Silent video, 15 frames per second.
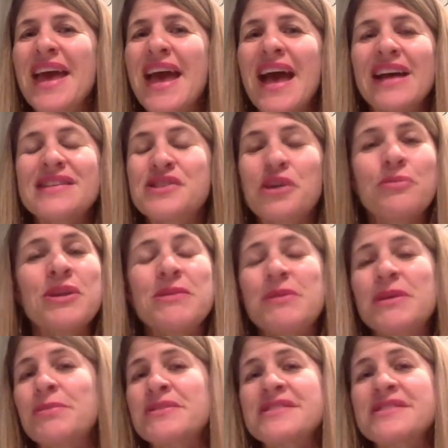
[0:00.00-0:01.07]
so many
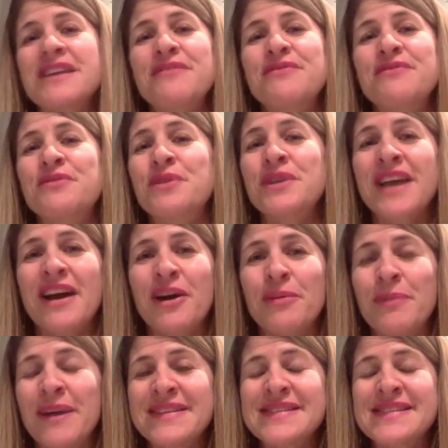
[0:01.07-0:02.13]
people stepped forward to help
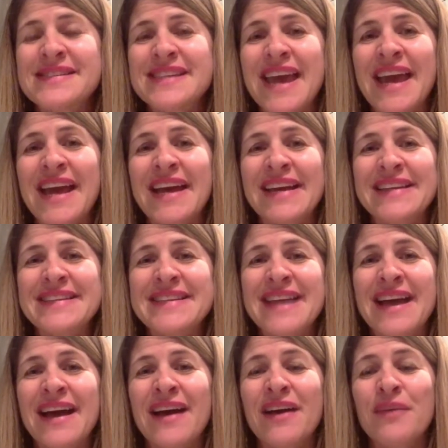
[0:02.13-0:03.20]
us. And
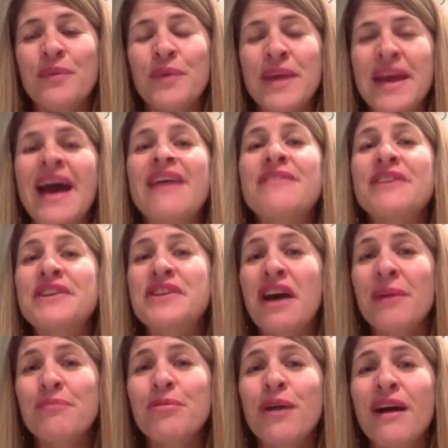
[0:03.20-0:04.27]
we have a
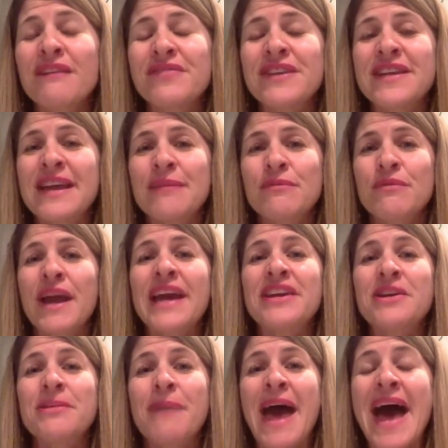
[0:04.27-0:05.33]
nonprofit named
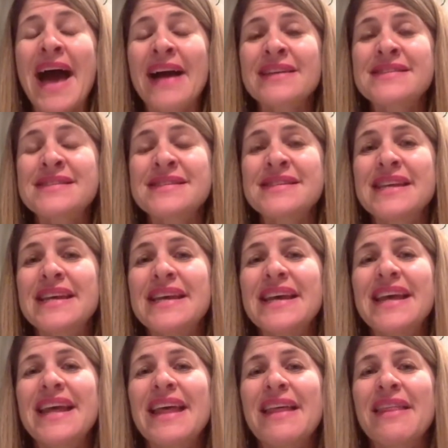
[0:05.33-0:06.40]
Random Acts
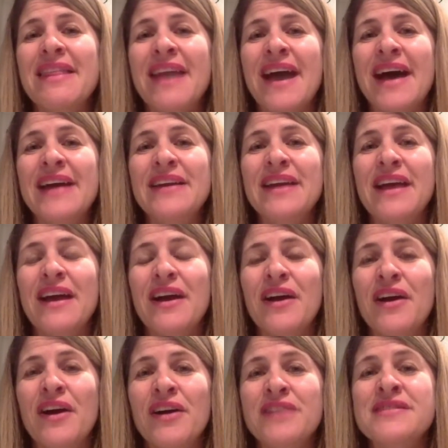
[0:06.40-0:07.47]
that
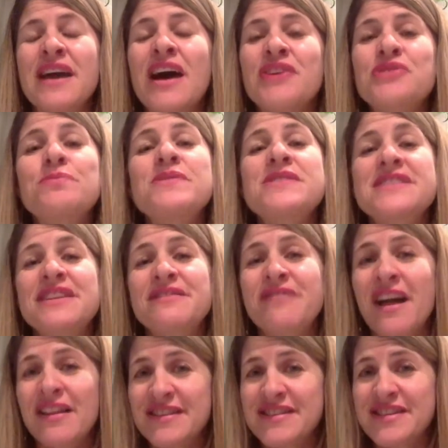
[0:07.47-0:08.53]
is a 100%
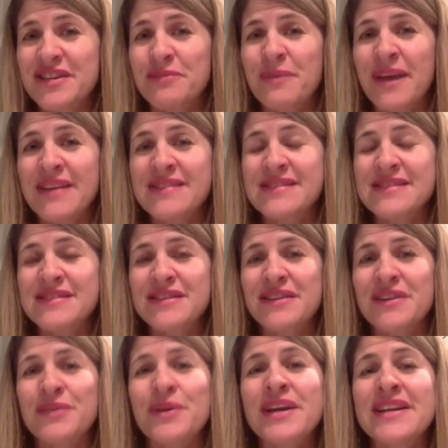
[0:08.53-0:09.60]
volunteer-based
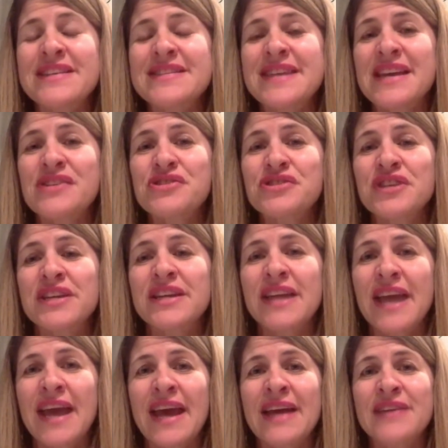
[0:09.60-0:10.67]
organization,
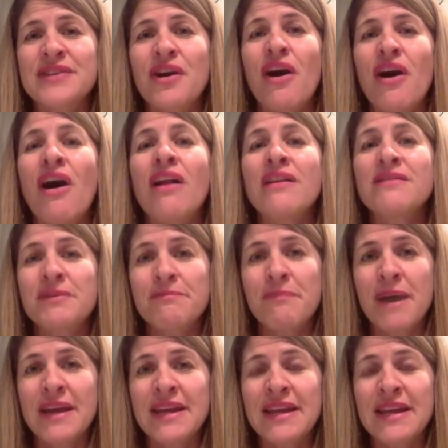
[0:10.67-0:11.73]
and all of the
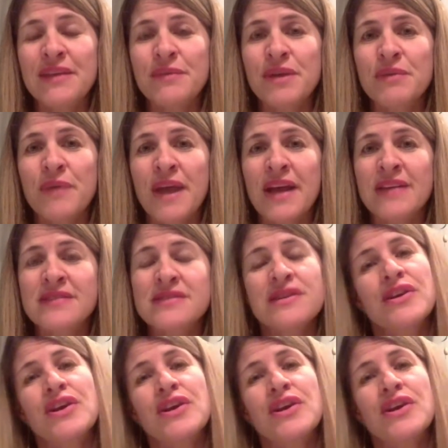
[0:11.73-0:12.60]
money that we raised